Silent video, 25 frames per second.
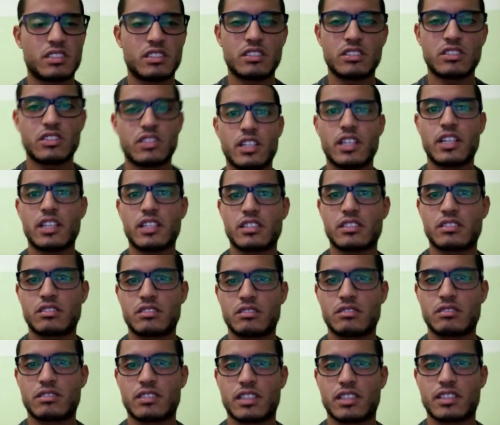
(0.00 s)
You gotta
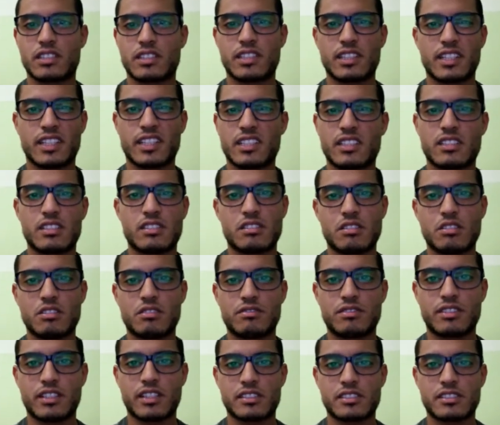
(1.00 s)
do that like
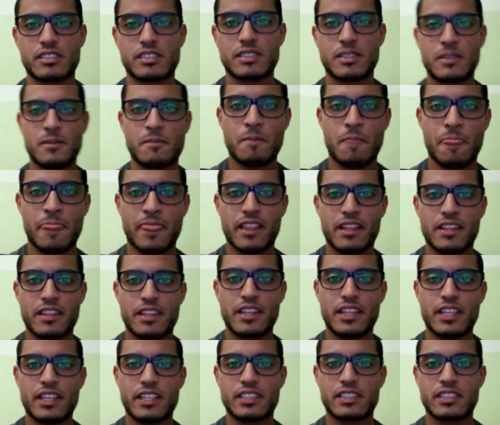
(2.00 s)
so fast.
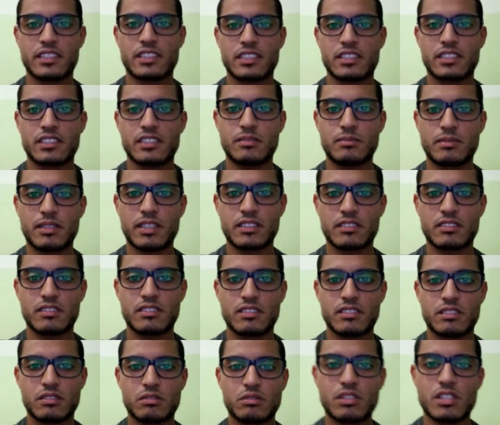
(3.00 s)
Then go back
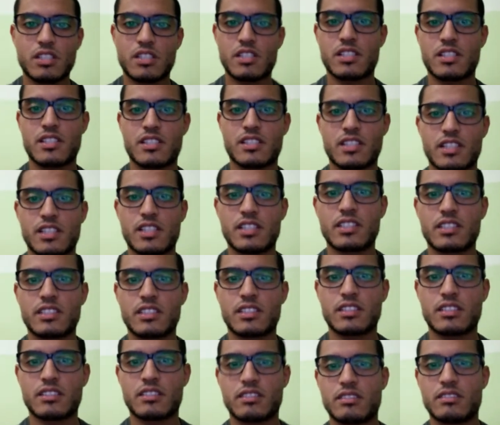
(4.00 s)
to the questions, and
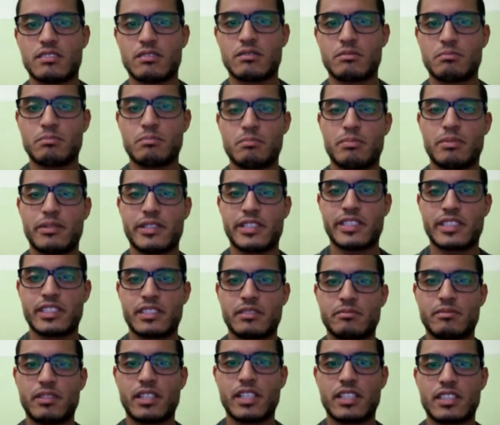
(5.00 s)
bear
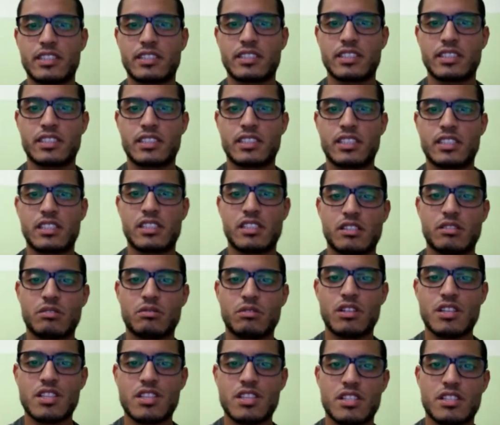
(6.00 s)
in mind that each
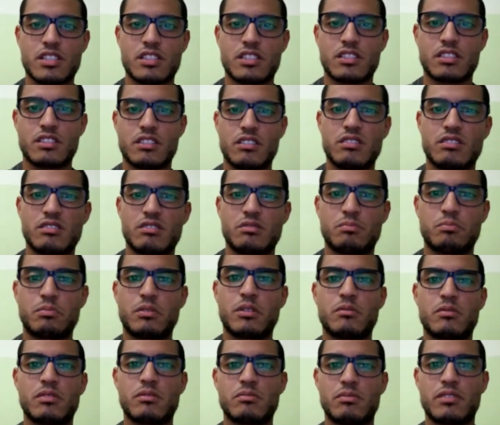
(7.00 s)
question you
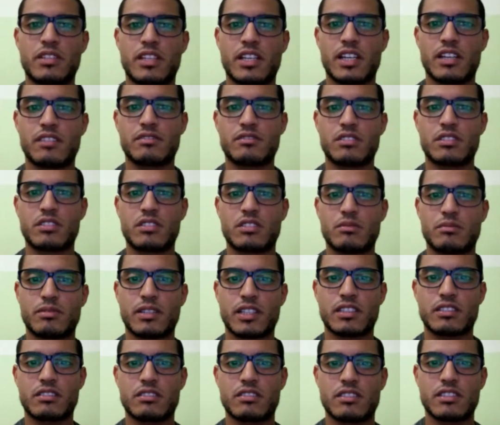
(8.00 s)
probably have to go
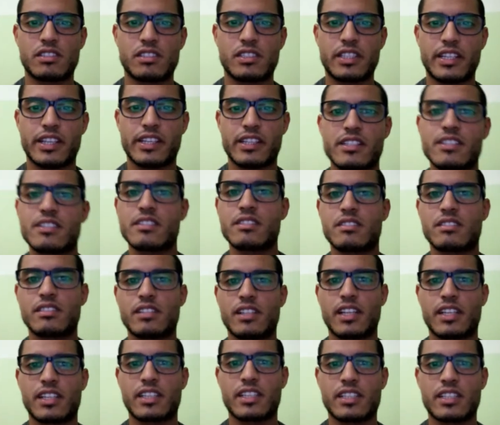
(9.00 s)
back to the text
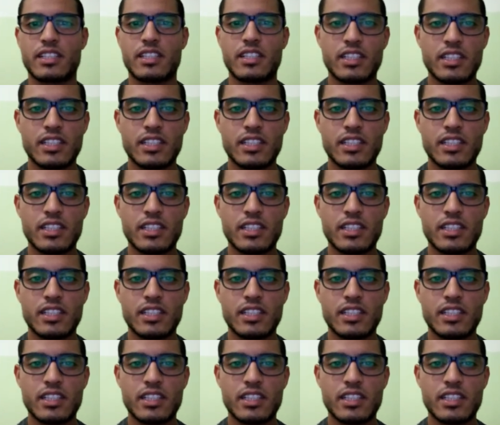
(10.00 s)
to like